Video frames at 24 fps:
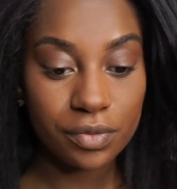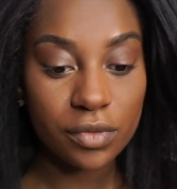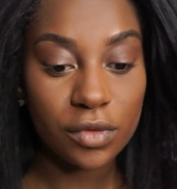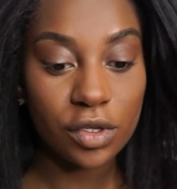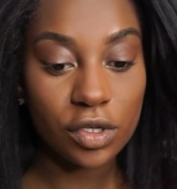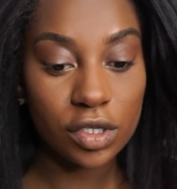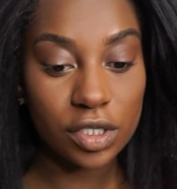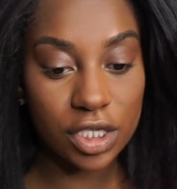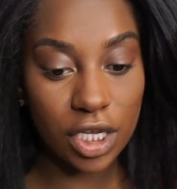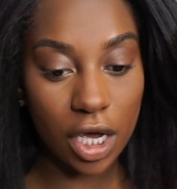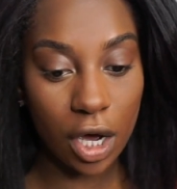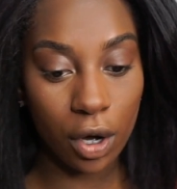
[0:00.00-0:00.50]

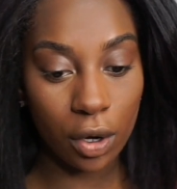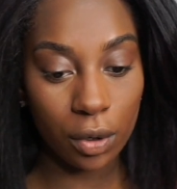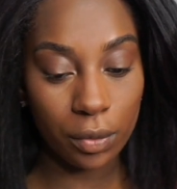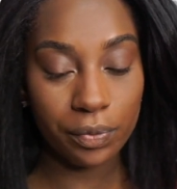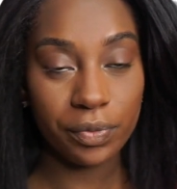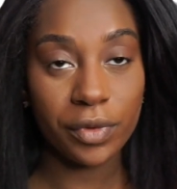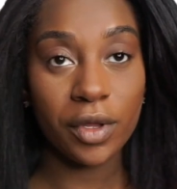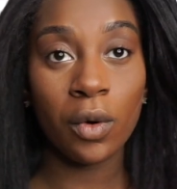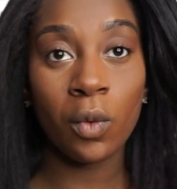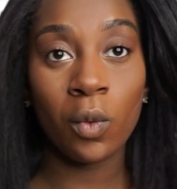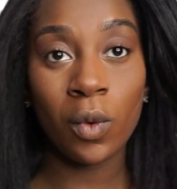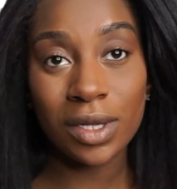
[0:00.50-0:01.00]
So
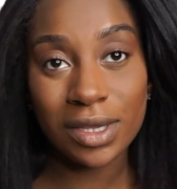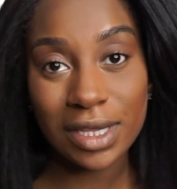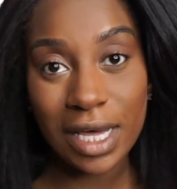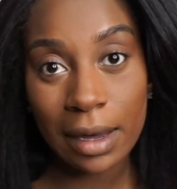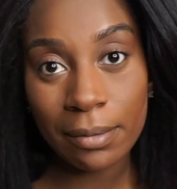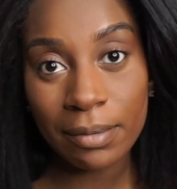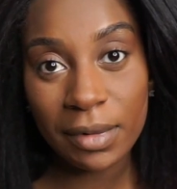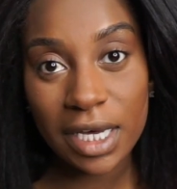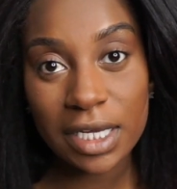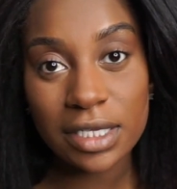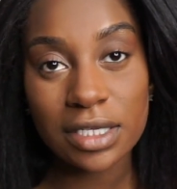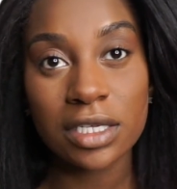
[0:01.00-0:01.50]
what that
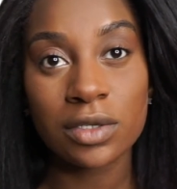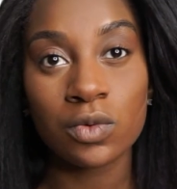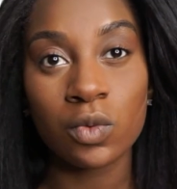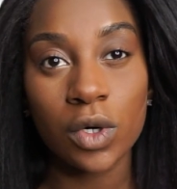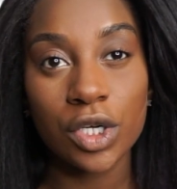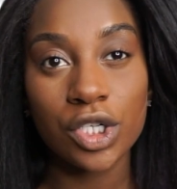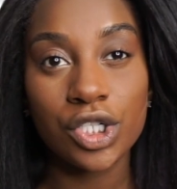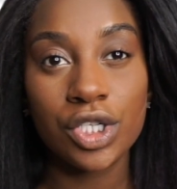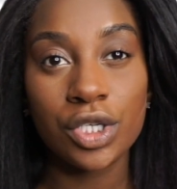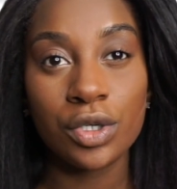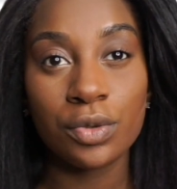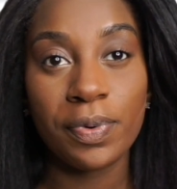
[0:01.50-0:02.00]
means is
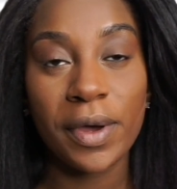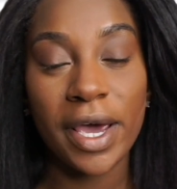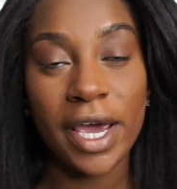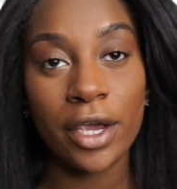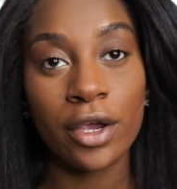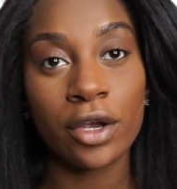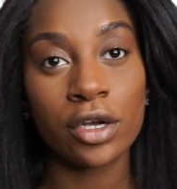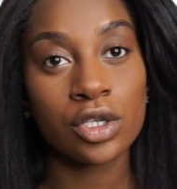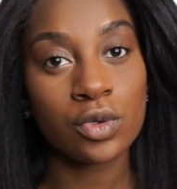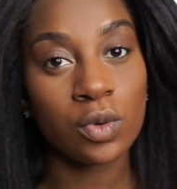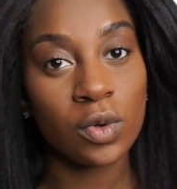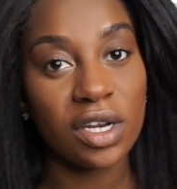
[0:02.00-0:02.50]
once you pay
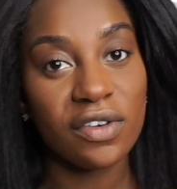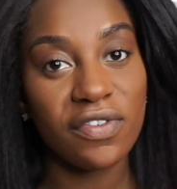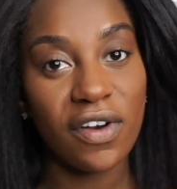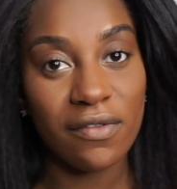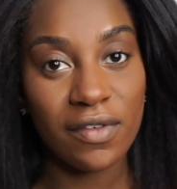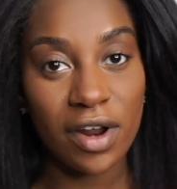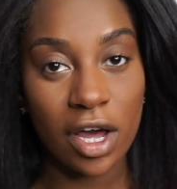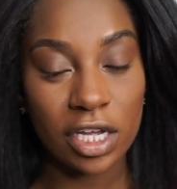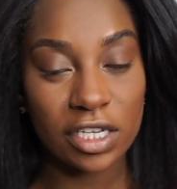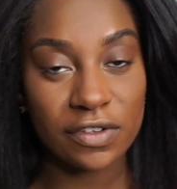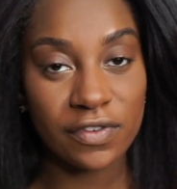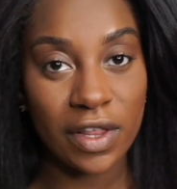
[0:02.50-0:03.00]
your
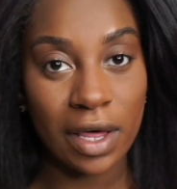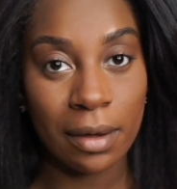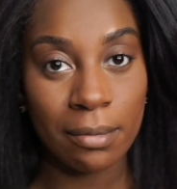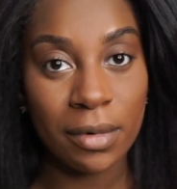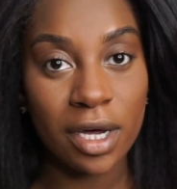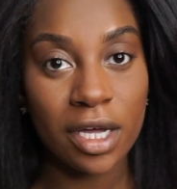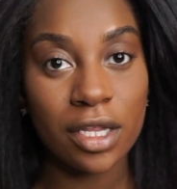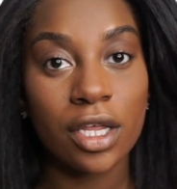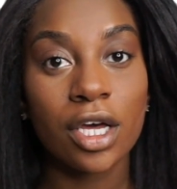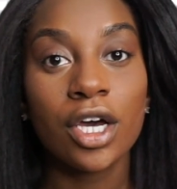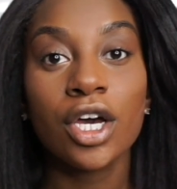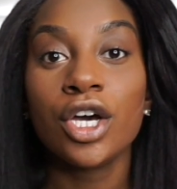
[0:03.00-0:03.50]
$25 for that
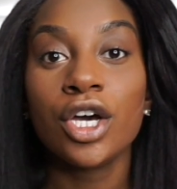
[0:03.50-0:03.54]
month,